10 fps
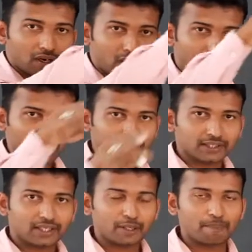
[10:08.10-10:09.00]
on
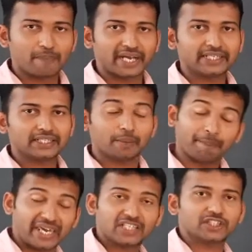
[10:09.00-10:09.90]
the
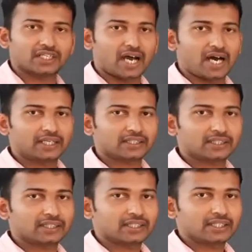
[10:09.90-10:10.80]
major arc,
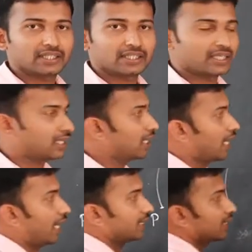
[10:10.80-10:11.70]

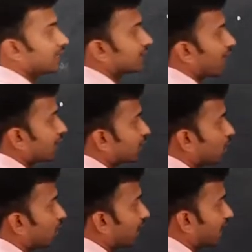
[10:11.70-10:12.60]
and it is
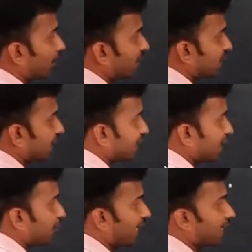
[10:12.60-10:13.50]
also
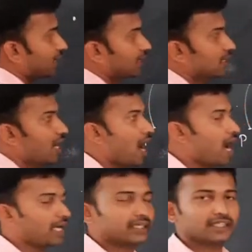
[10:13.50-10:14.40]
represented by
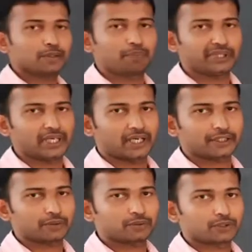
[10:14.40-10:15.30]
arc
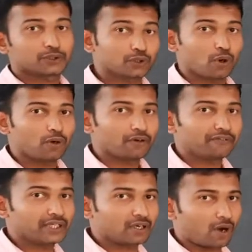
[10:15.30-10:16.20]
PRQ. So,
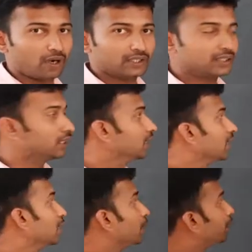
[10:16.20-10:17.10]
we call
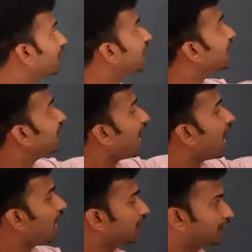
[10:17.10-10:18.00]

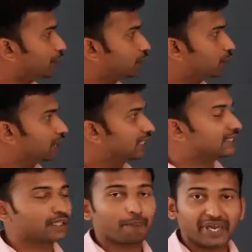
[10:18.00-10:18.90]
PRQ
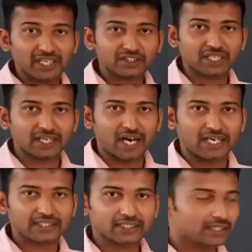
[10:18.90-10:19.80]
is a major
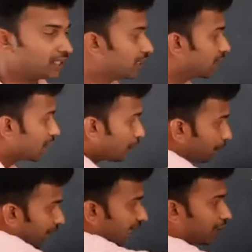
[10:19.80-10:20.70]
arc,
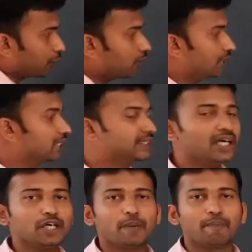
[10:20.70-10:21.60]
PQ is
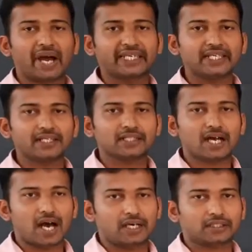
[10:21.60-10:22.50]
a minor
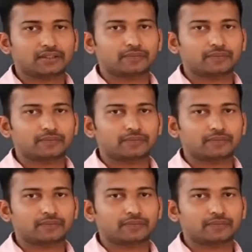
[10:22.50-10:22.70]
arc,